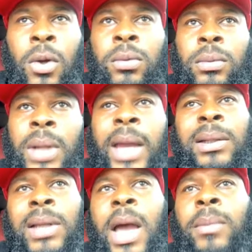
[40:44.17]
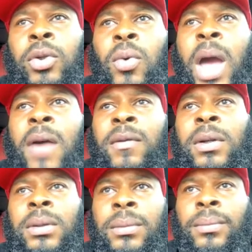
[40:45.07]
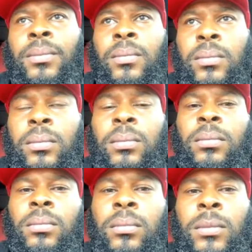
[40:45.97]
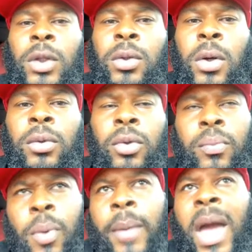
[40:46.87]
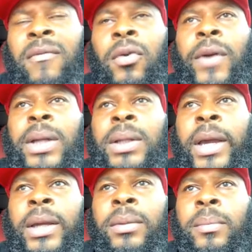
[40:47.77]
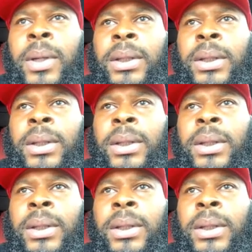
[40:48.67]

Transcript: a lot of times you're going to have you probably have a great day.